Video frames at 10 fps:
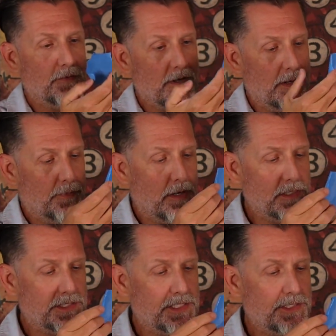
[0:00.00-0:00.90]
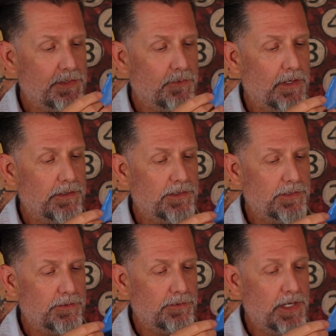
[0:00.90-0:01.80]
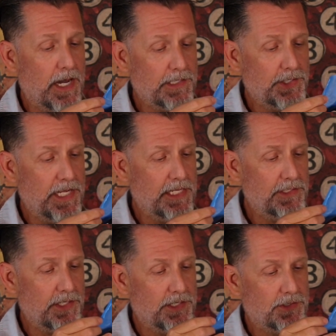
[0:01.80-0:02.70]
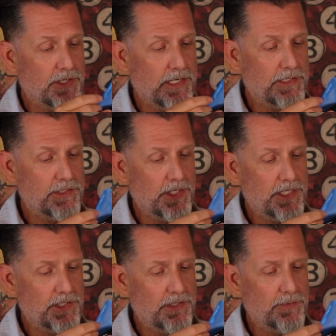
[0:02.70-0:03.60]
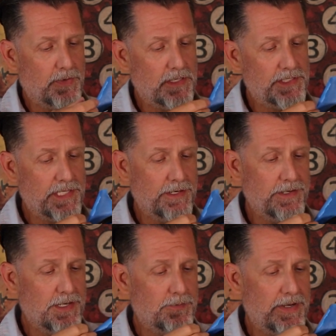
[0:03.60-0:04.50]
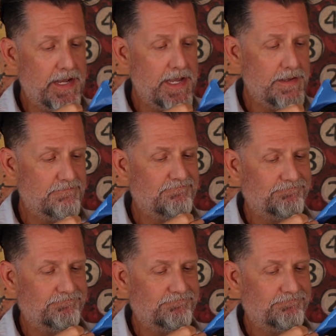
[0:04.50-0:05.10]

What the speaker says: got parts that you want to not change and you're trying to change other parts that are nearby.